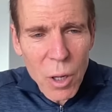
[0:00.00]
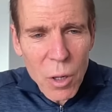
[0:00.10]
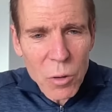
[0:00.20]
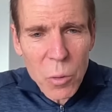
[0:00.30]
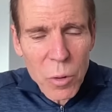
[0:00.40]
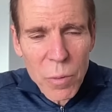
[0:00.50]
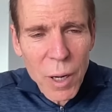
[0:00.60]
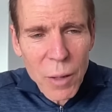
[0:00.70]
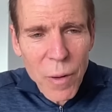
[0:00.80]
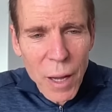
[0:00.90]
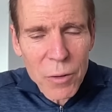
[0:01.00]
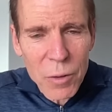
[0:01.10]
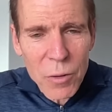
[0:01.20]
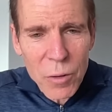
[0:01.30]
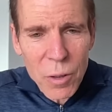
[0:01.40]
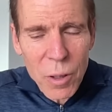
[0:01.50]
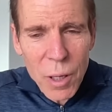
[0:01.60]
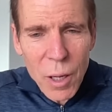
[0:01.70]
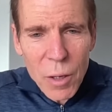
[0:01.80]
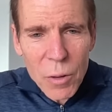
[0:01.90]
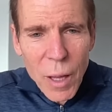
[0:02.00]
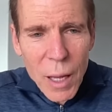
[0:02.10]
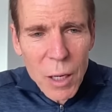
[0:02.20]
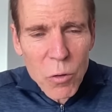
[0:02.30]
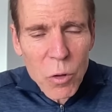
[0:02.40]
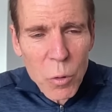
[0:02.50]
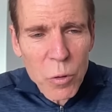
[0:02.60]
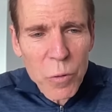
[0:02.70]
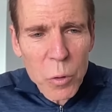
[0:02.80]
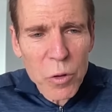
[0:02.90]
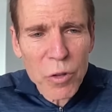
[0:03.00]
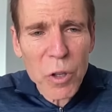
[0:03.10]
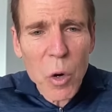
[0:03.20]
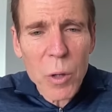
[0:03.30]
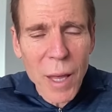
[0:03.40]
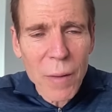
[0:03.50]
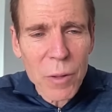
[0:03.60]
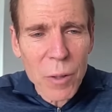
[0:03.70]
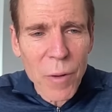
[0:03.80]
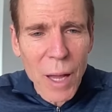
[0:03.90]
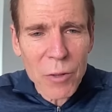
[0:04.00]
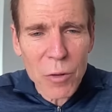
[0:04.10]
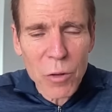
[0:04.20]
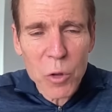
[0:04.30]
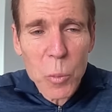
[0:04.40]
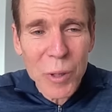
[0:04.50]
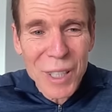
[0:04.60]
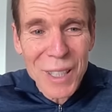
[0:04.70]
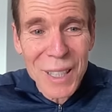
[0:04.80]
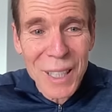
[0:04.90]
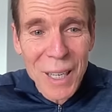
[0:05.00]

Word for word: two or three day fast and just to introduce food slowly after the fast and super clean